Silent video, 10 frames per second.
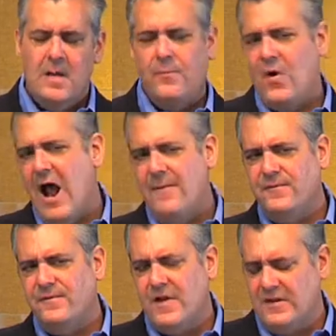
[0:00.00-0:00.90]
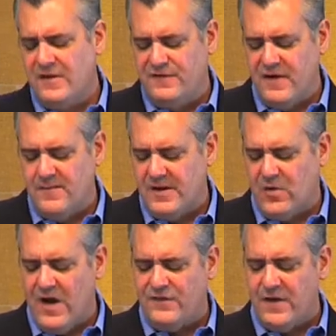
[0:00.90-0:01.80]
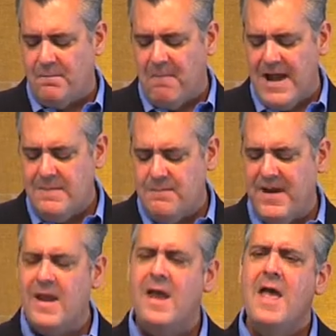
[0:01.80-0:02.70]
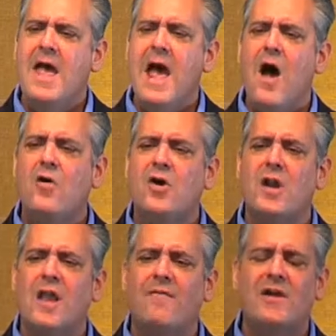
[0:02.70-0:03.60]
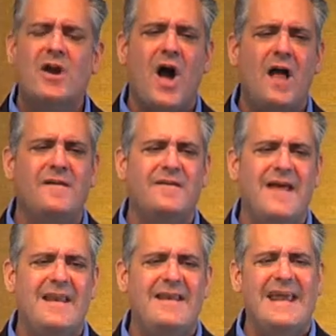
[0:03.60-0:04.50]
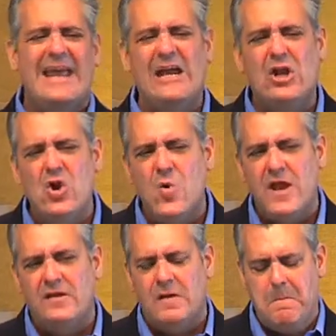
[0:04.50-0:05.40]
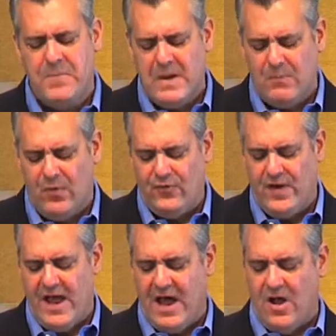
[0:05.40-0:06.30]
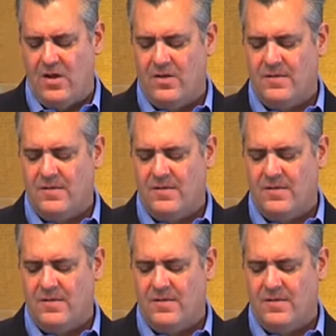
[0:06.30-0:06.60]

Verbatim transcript: Perhaps a legitimate question might be how could a loving God send ignorant people to hell?